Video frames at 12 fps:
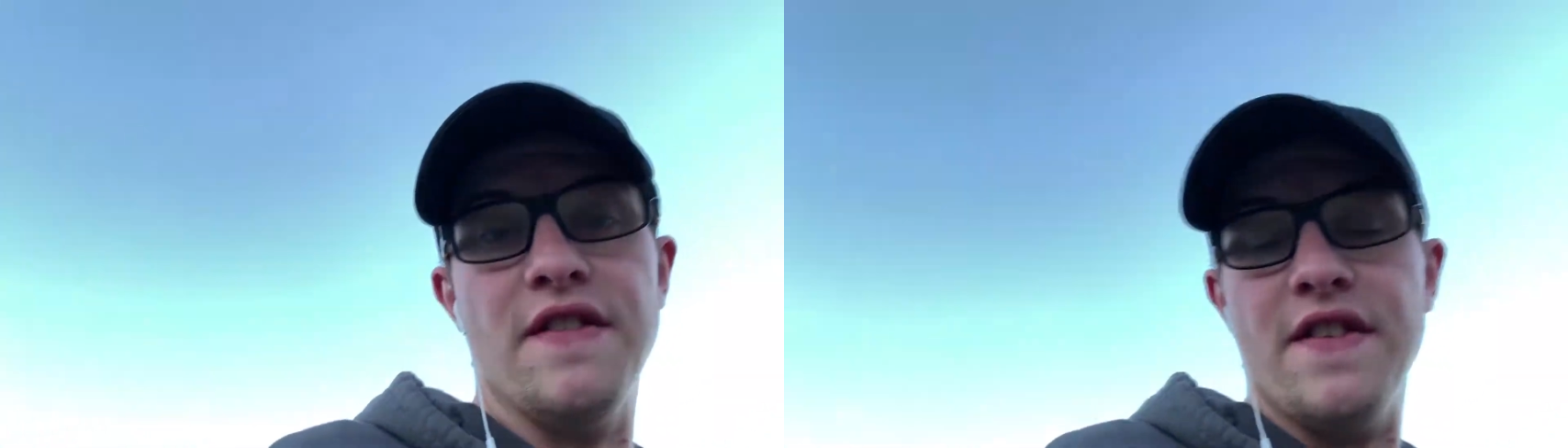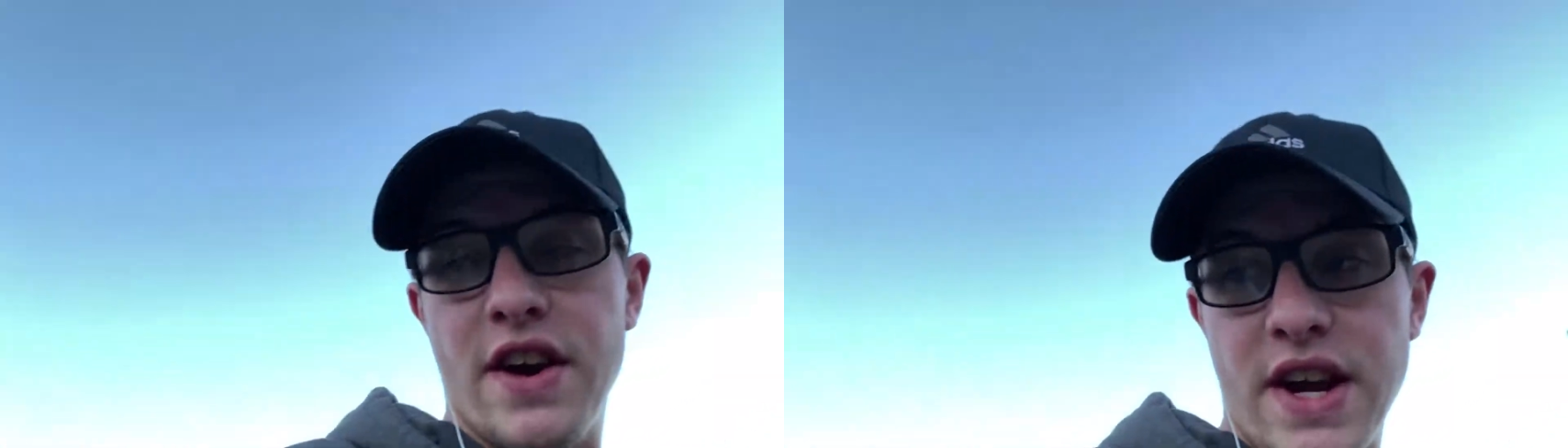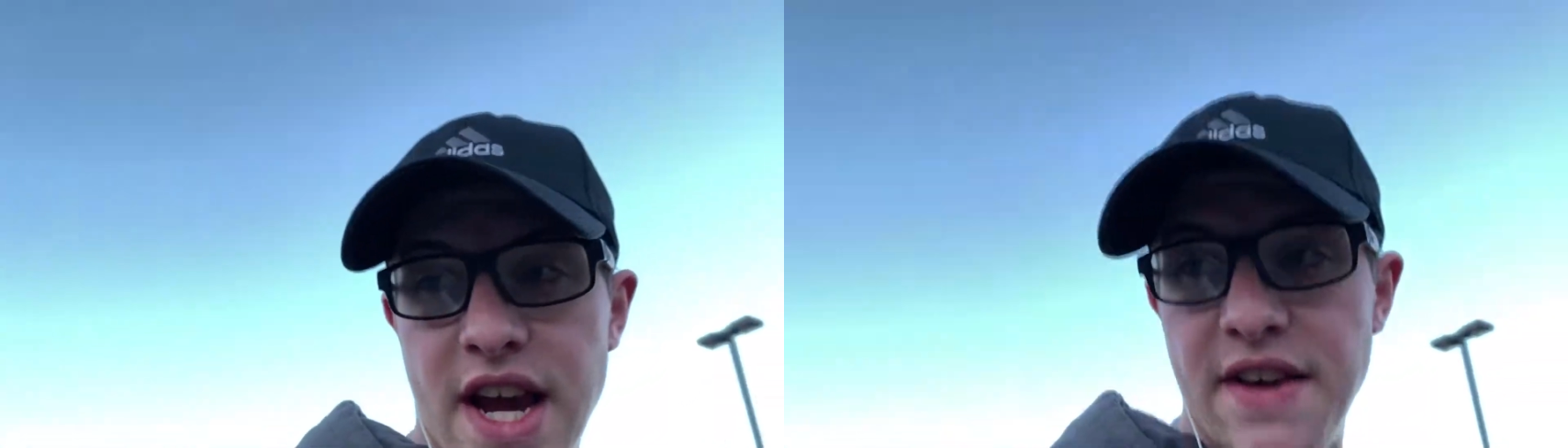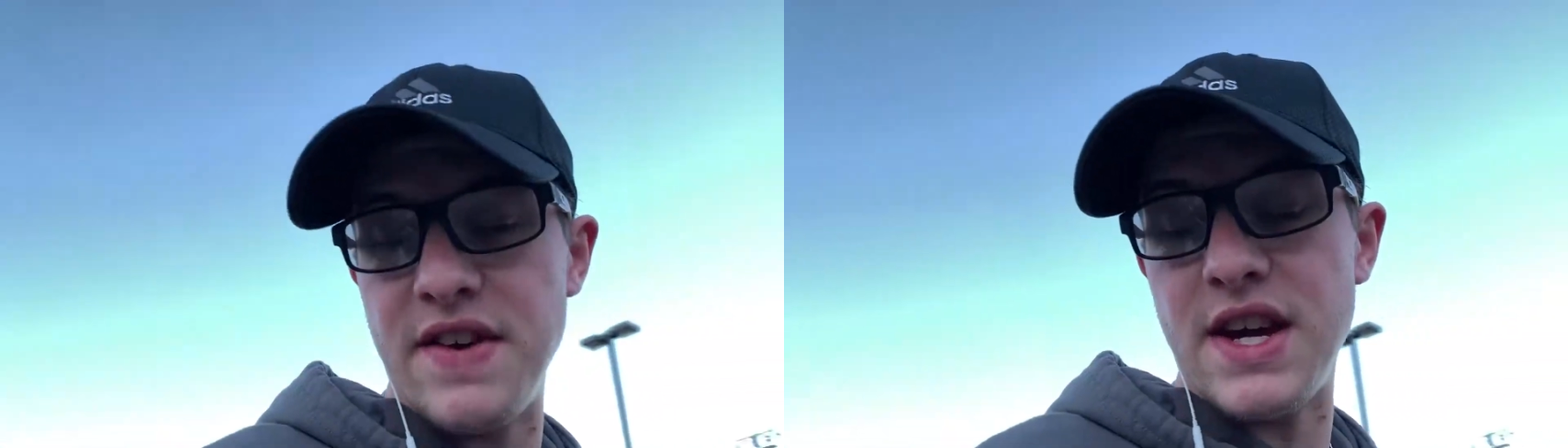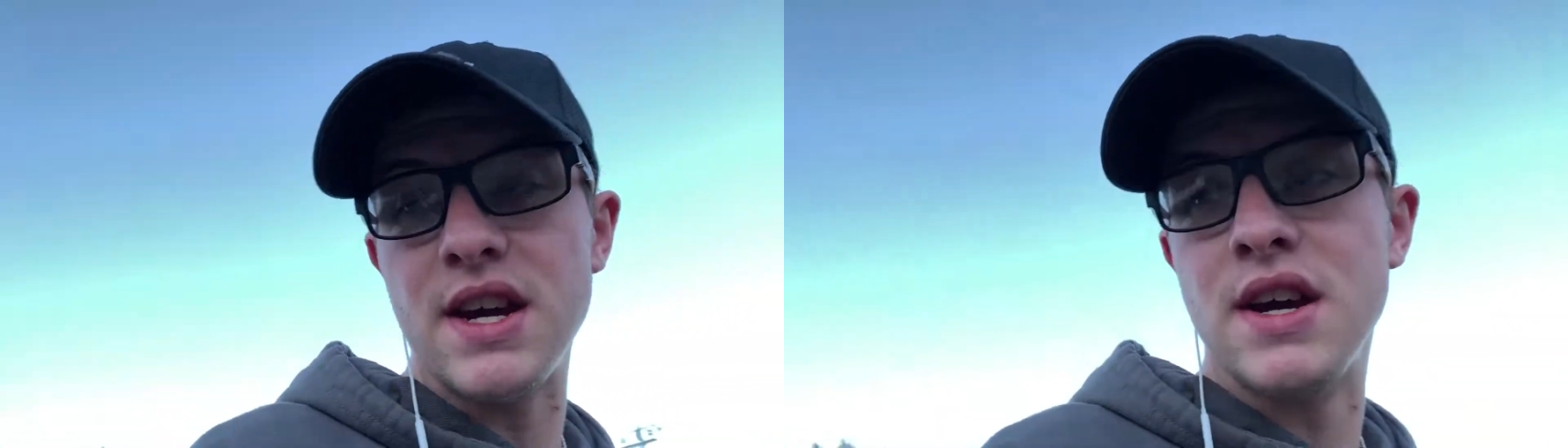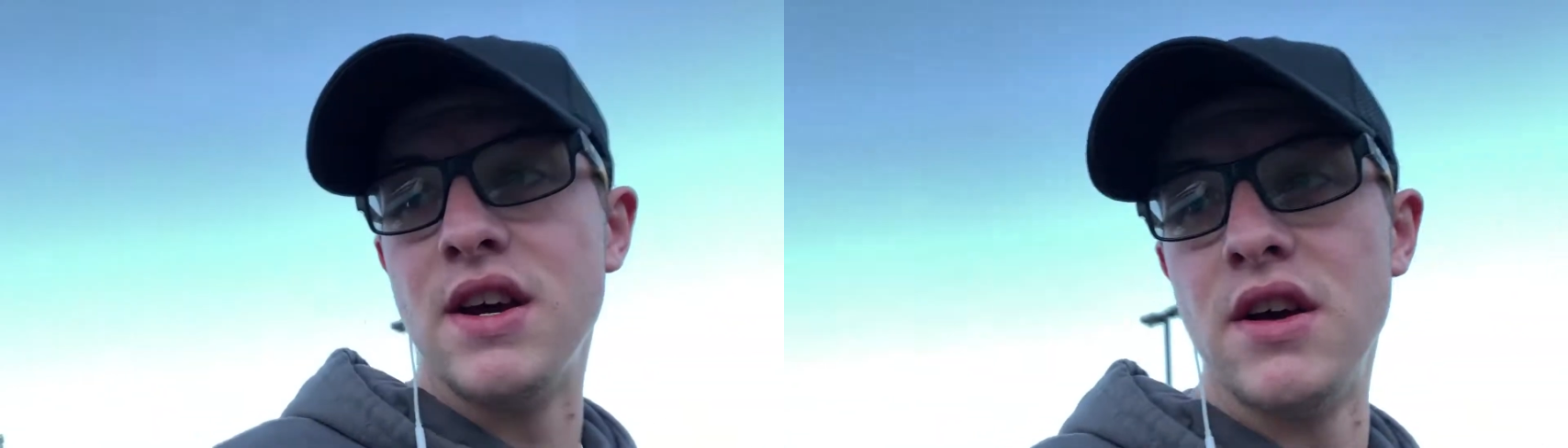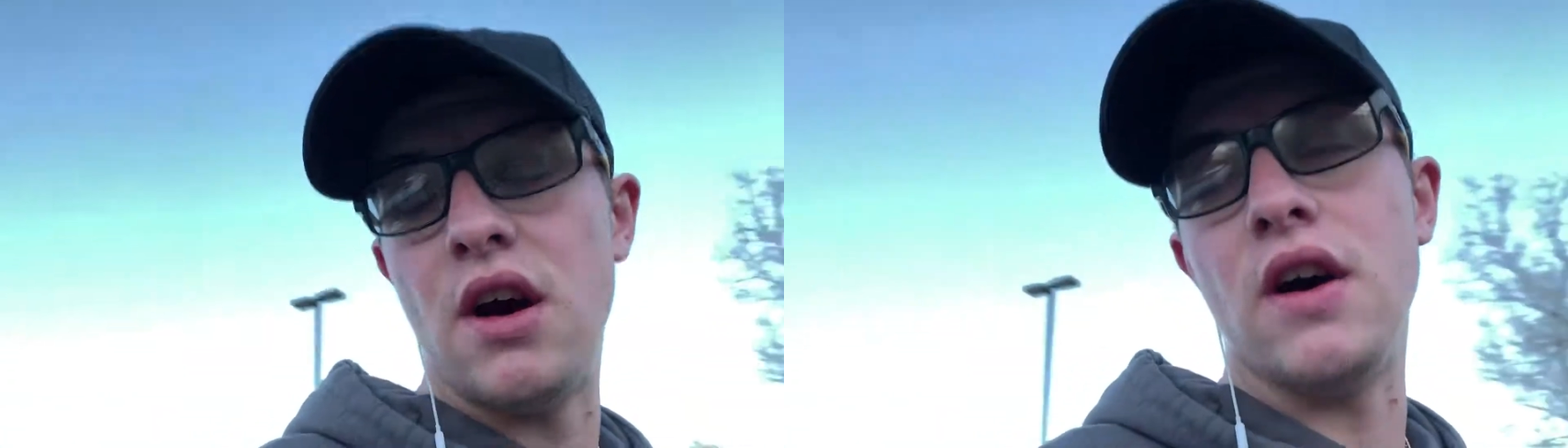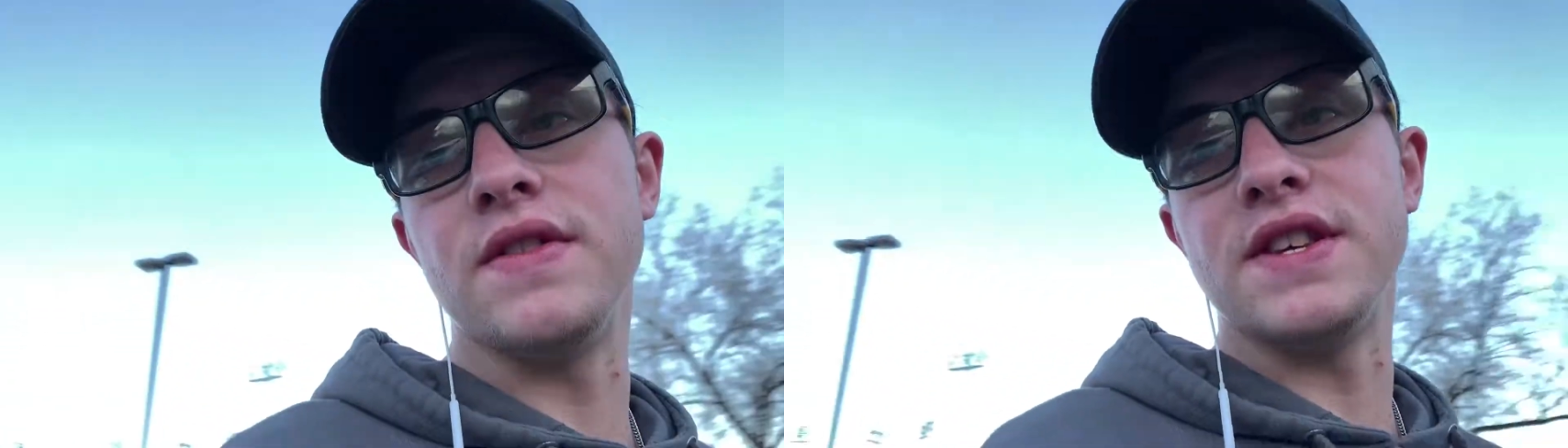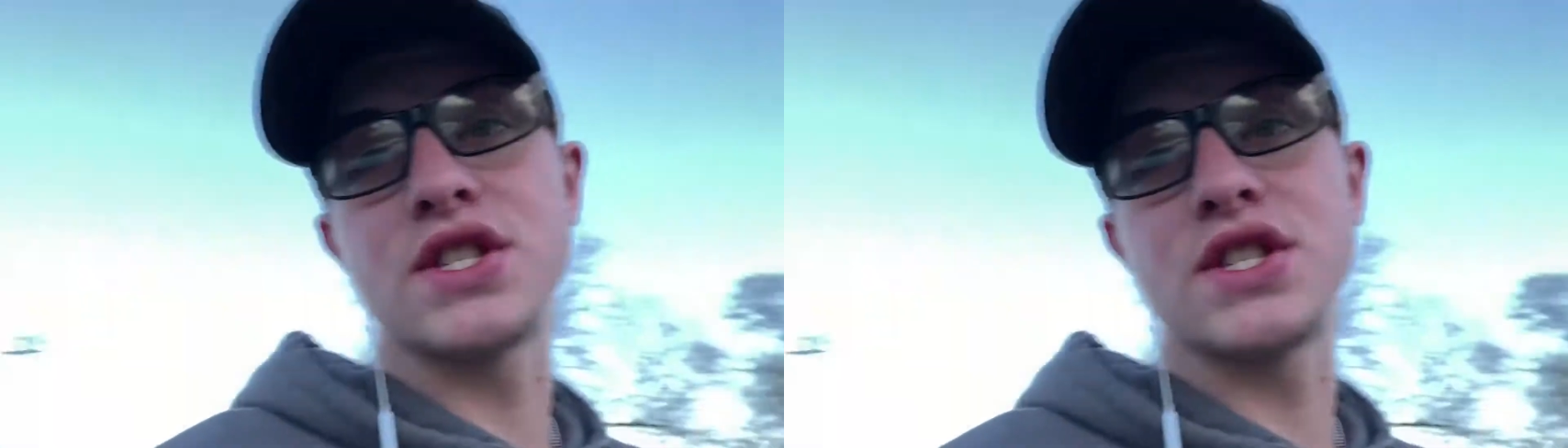very heavy on this